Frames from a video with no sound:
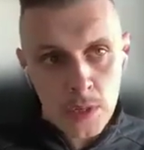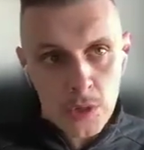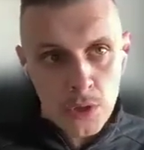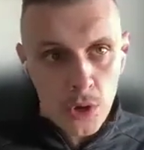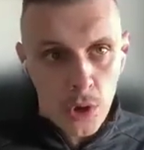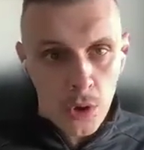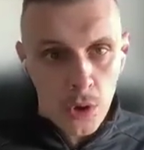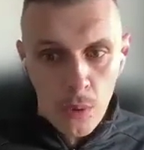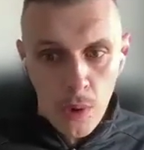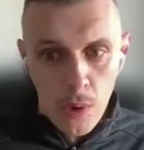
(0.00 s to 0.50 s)

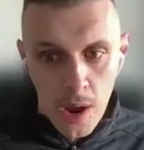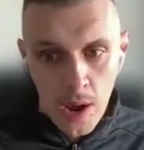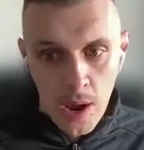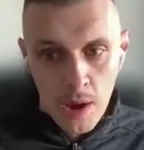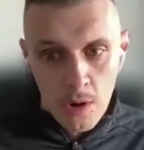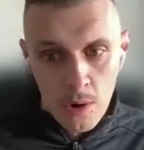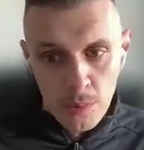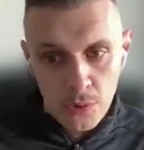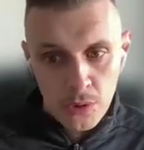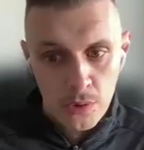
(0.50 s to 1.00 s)
So
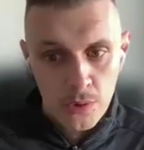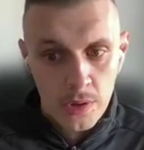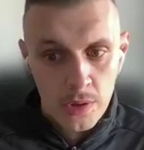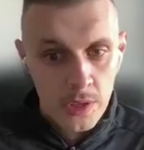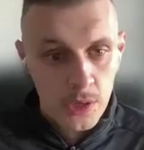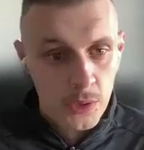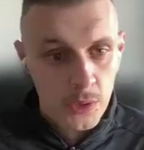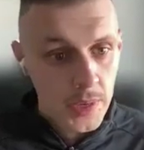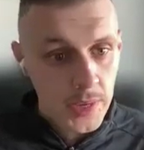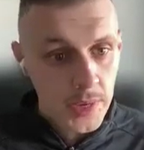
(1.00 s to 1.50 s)
our
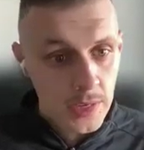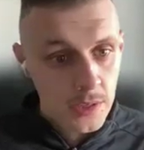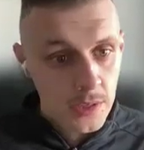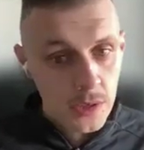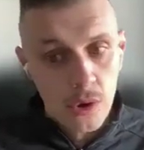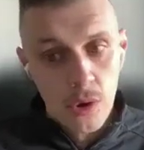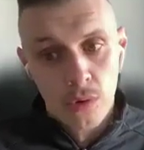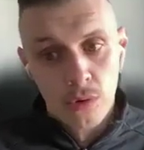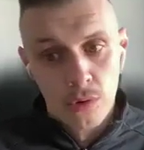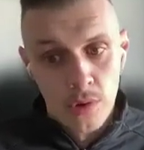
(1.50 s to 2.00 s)
opportunity this week is
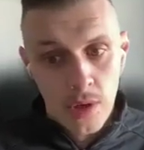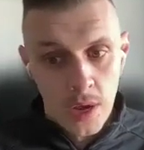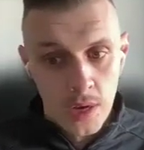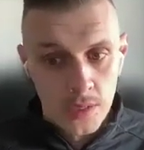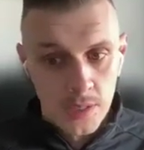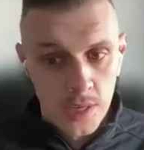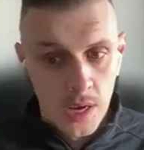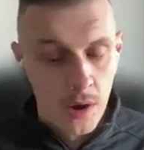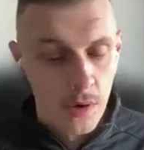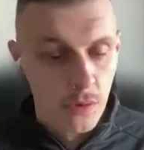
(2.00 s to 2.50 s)
to go and do that
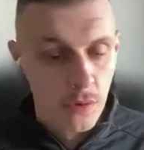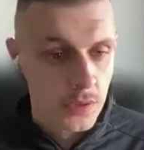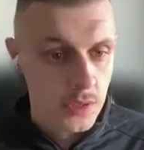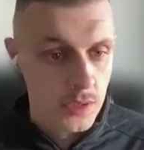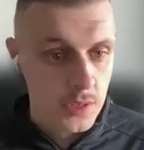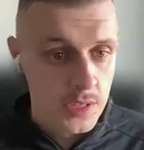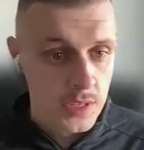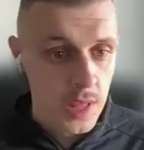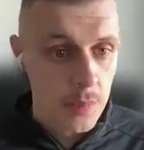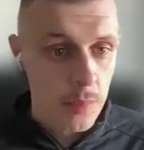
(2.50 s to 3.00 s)
ourselves
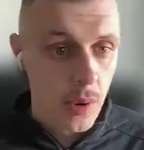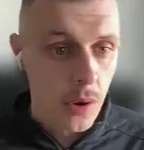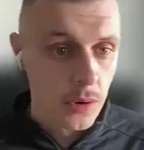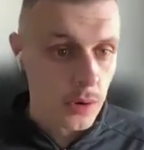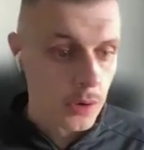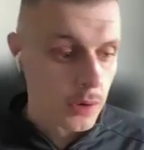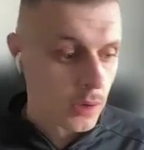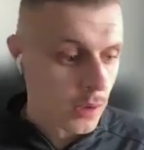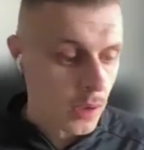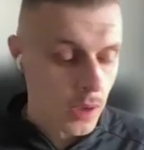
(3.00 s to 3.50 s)
and step
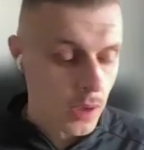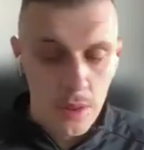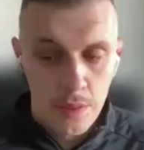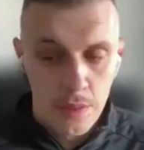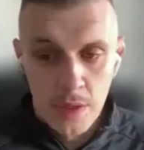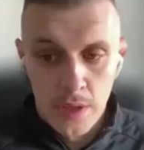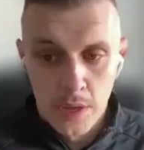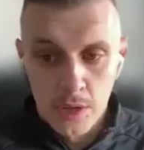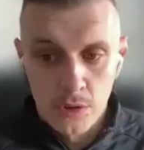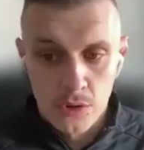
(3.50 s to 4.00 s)
on, and I
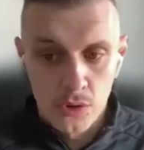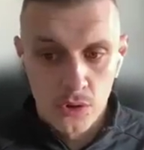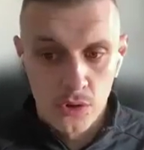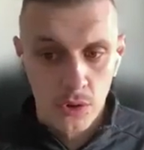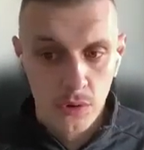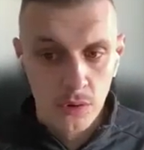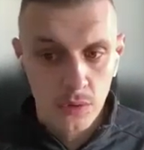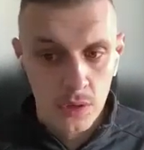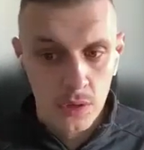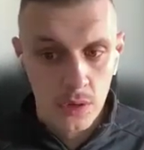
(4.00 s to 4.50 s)
think it just
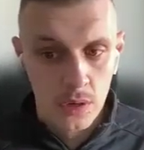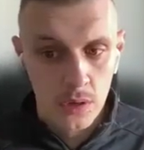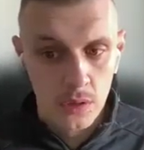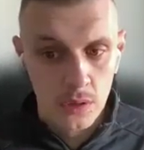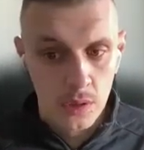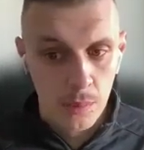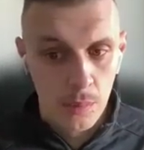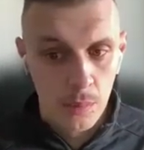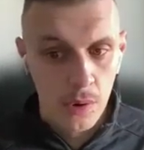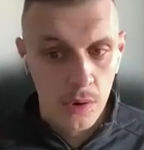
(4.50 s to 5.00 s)
shows the
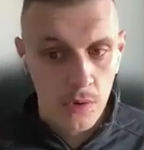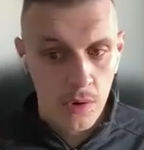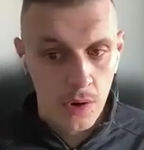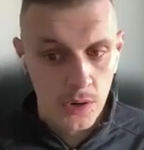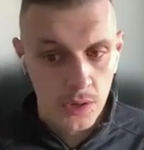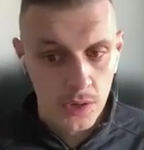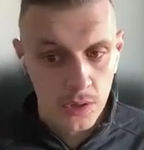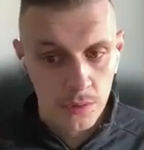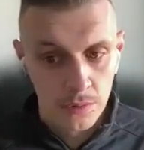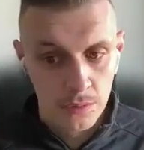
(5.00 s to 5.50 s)

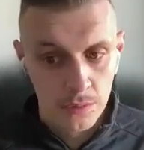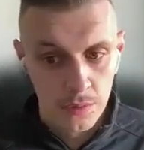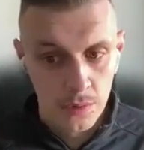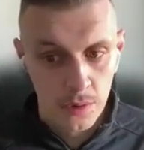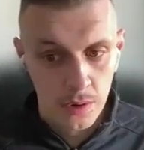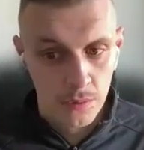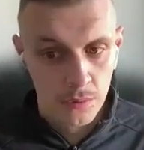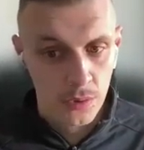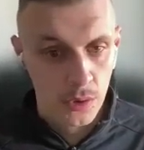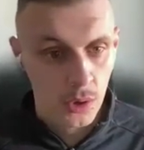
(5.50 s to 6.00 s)
progression of
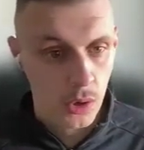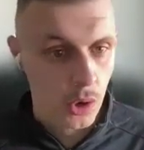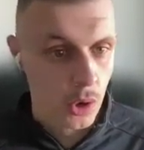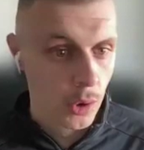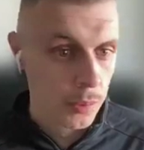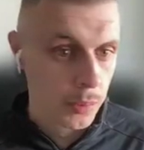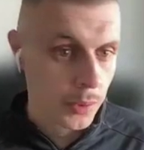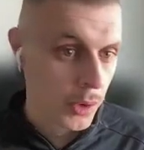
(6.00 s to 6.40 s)
the club.